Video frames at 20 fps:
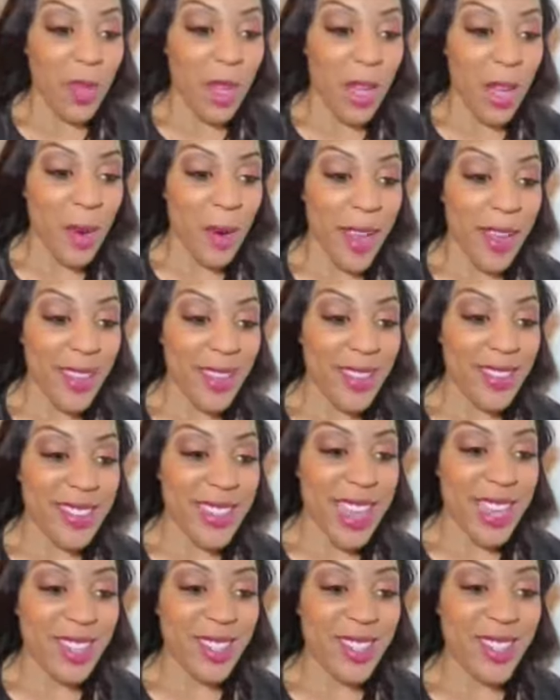All right.
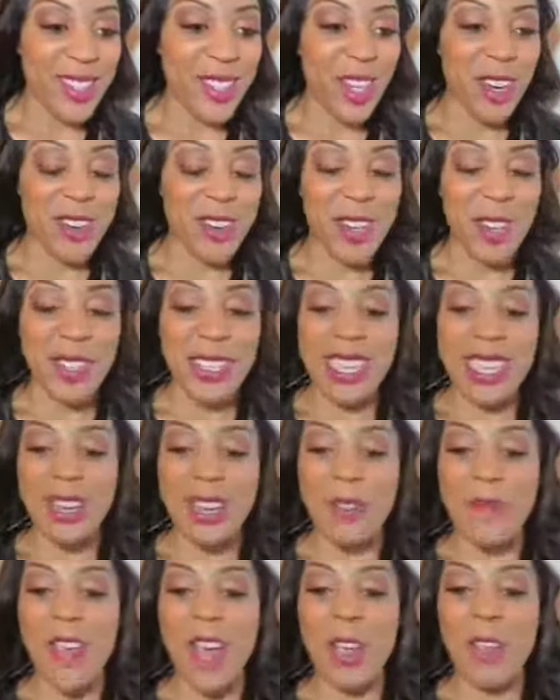Yes. Charnel said
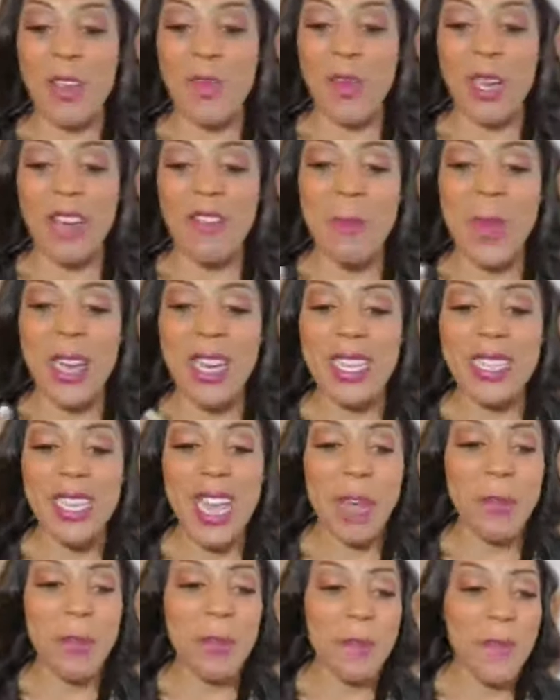evaluate. Everybody
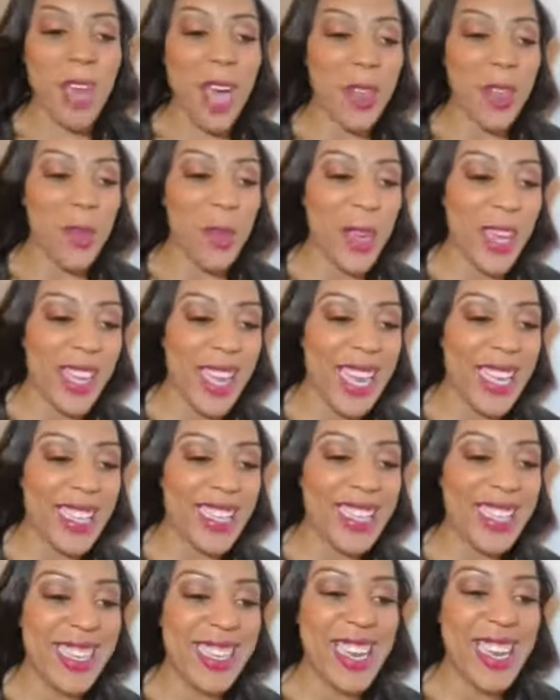type evaluate. Hey,
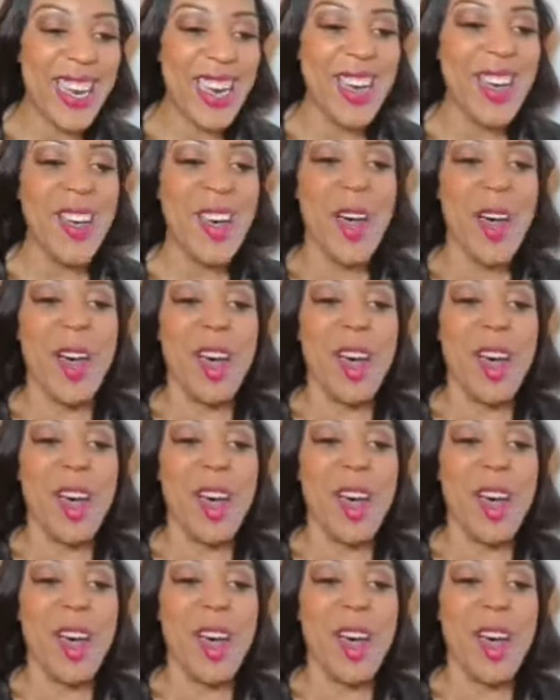Tia.